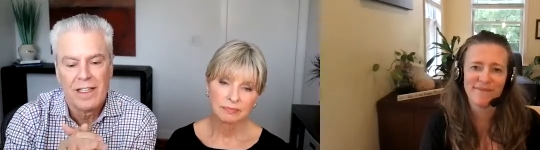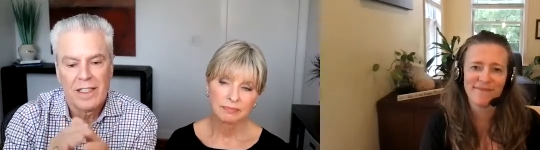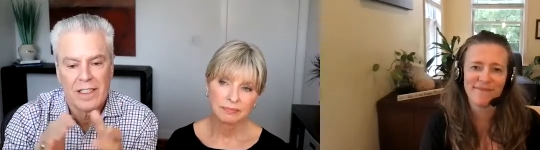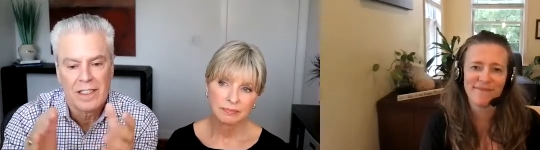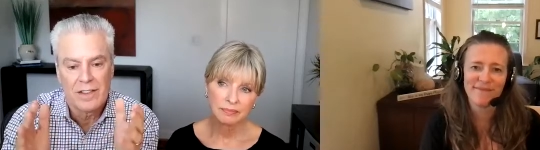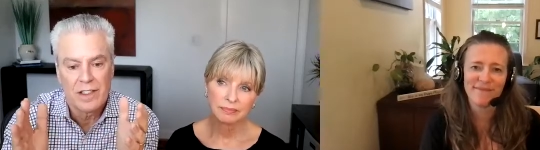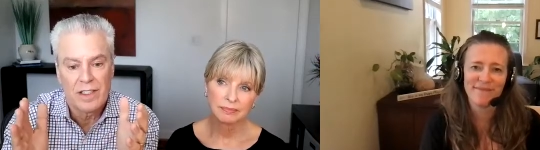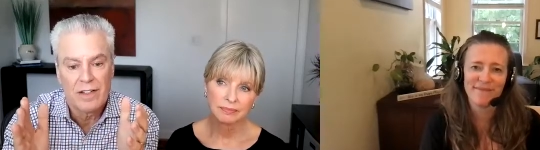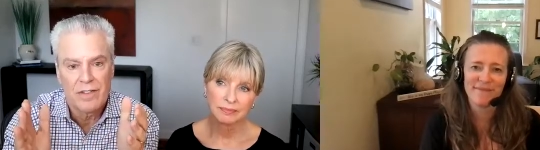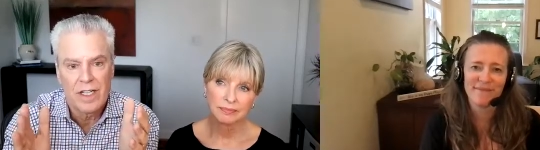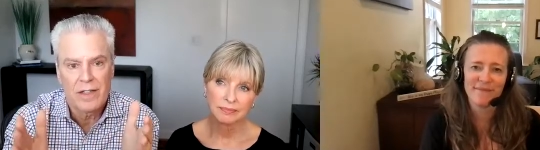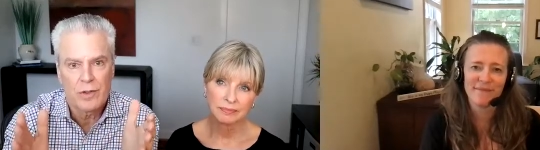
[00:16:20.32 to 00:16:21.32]
Speaker 1: he said,
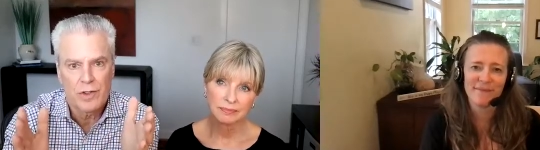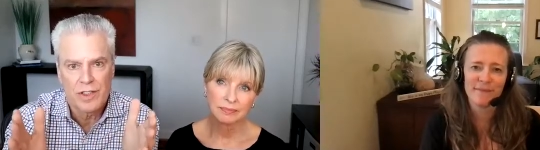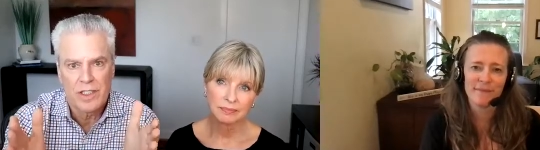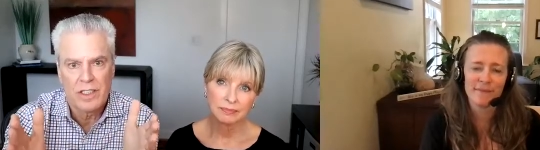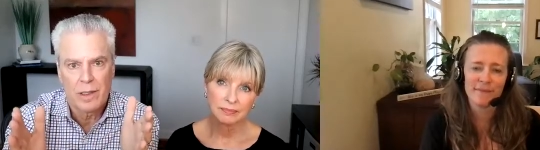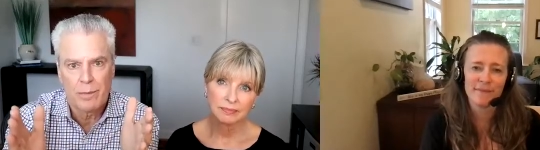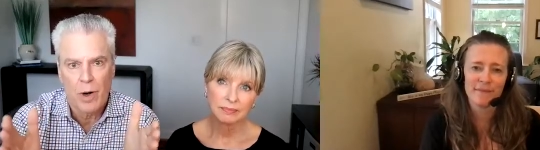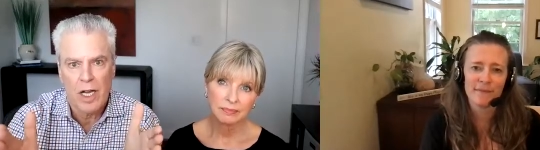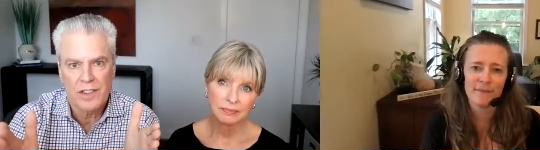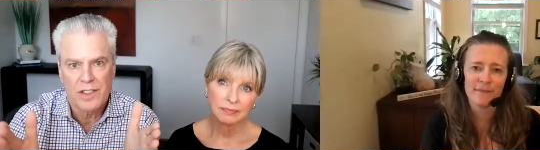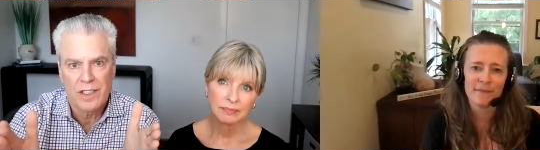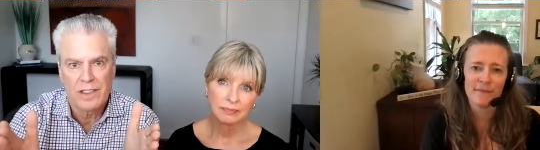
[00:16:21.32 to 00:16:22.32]
I've never seen a
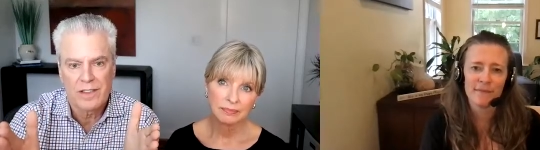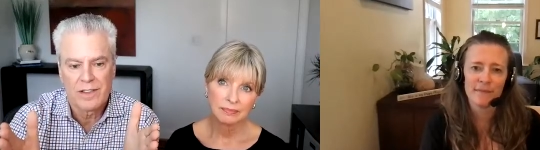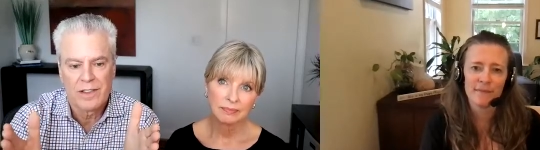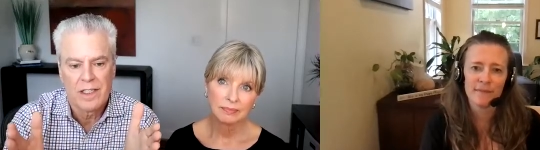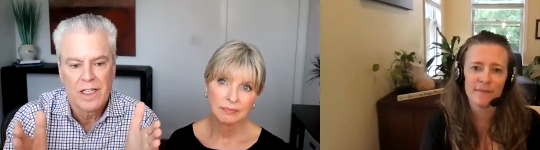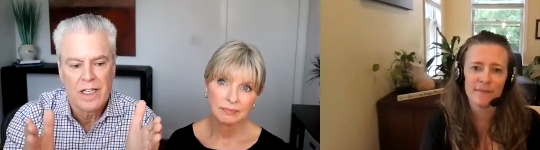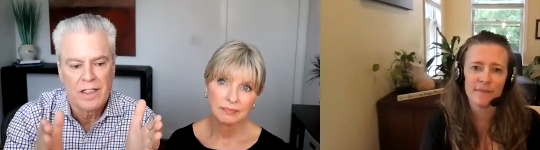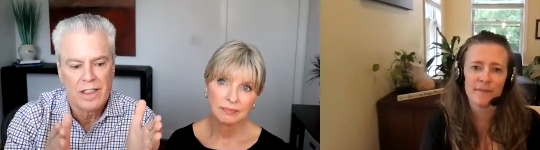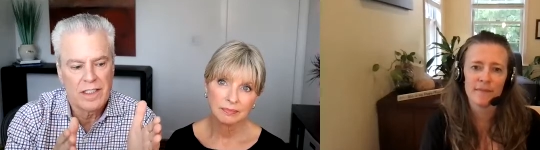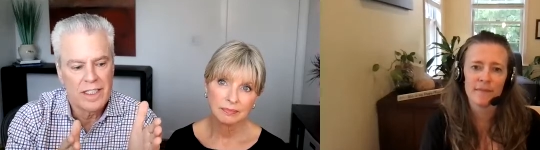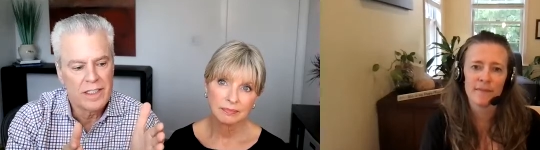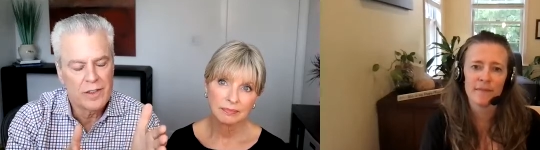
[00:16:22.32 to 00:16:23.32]
process
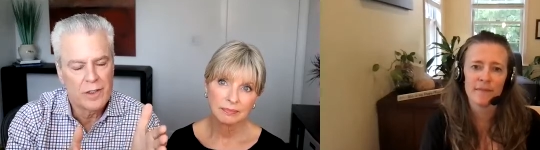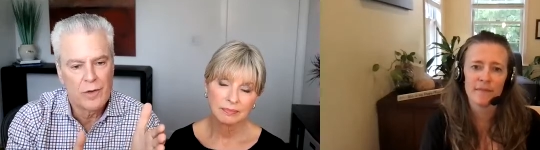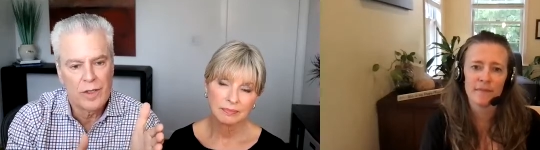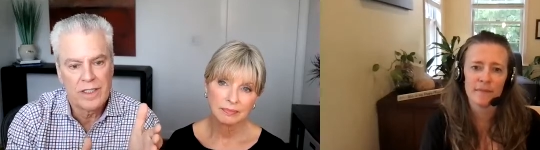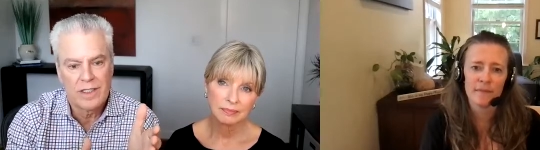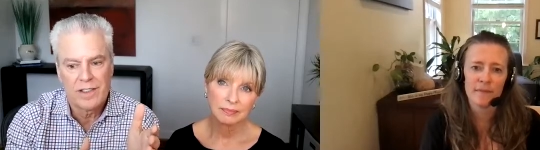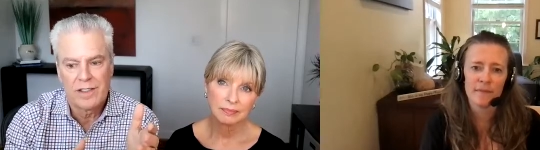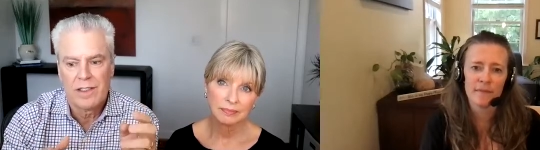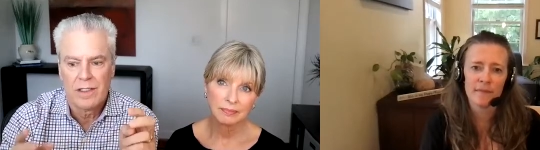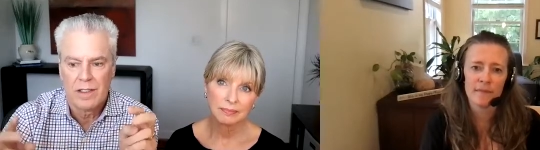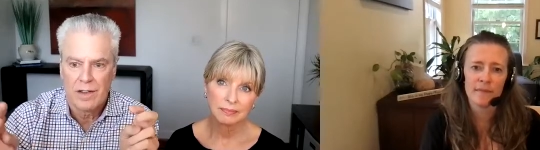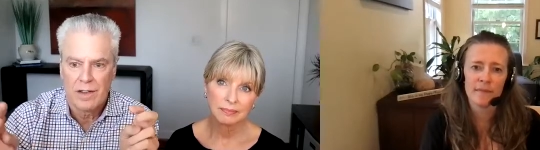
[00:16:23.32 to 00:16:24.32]
that integrates
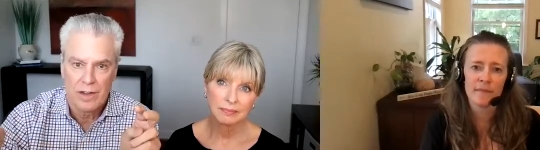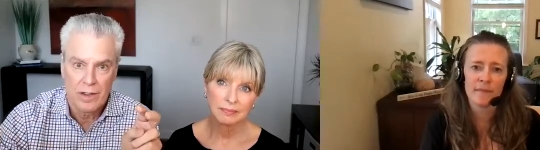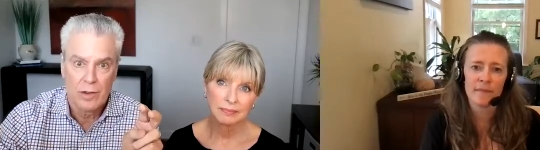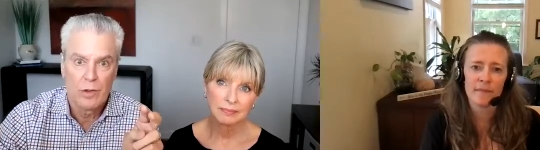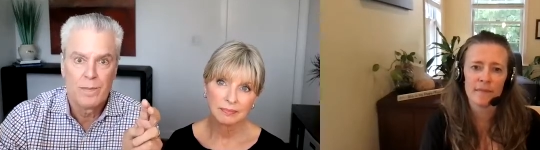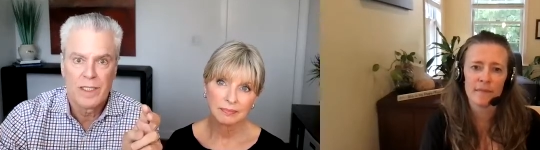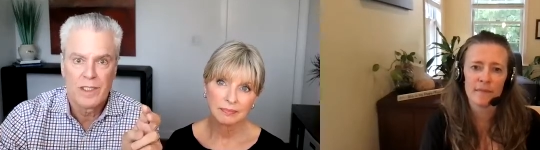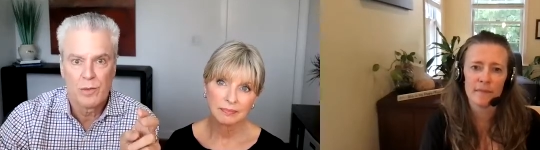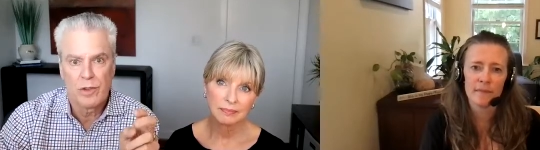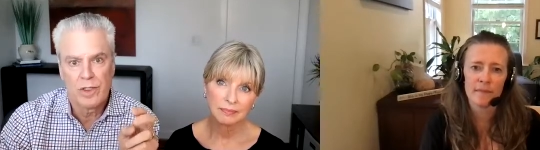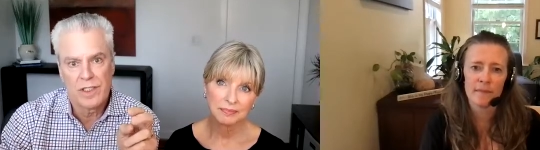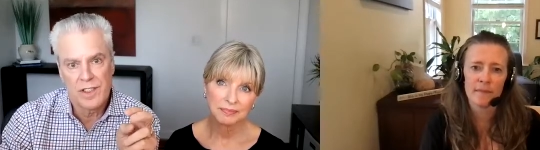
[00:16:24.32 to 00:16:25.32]
the new
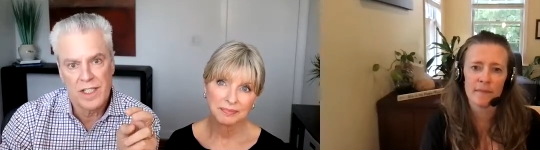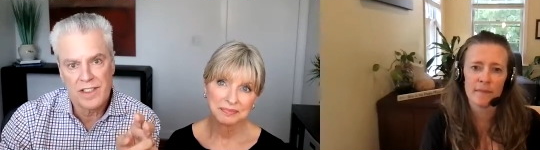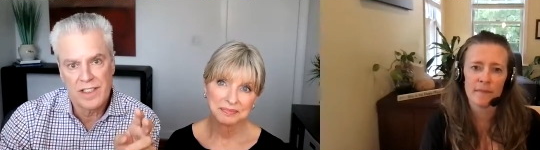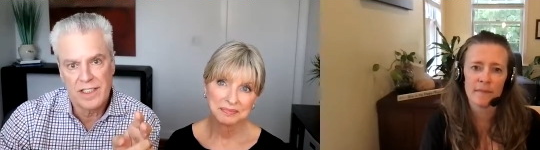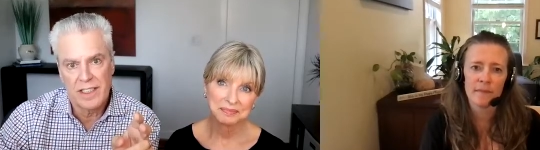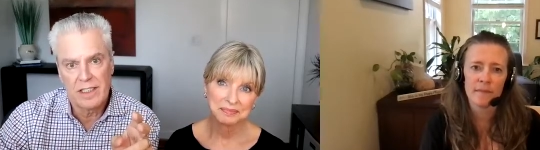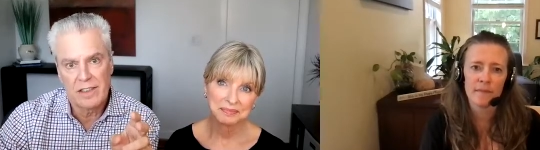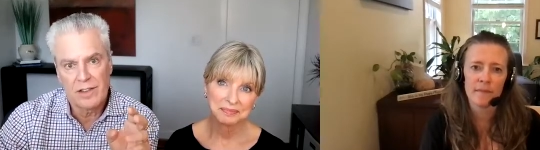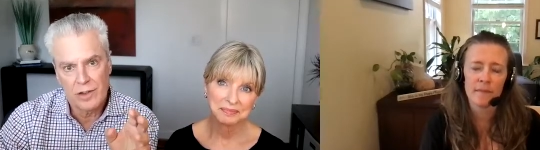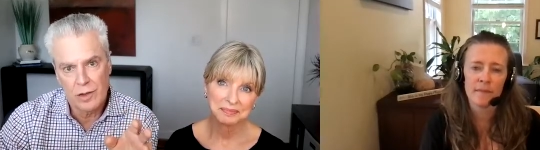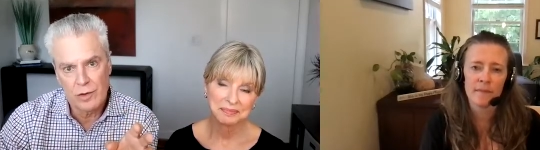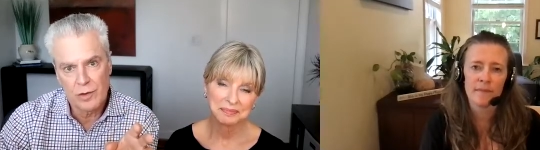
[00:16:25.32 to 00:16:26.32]
buzzword is SEL,
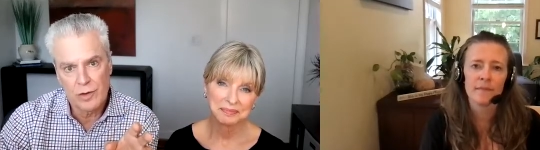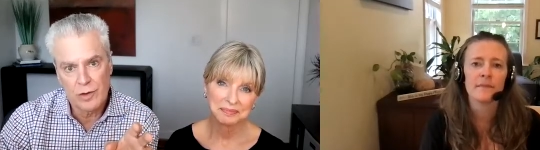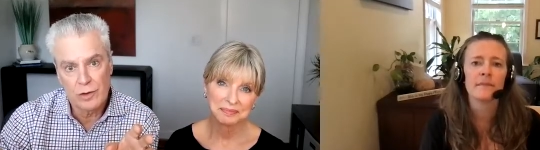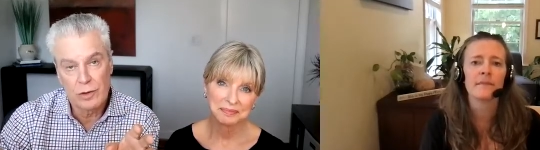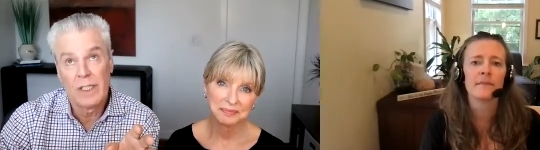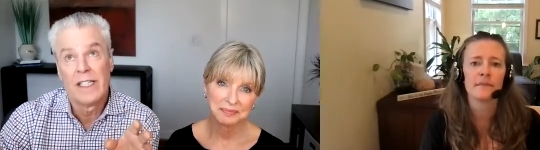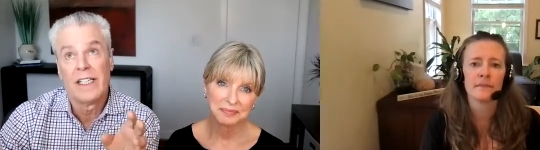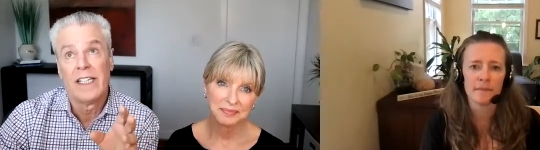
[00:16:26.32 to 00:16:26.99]
social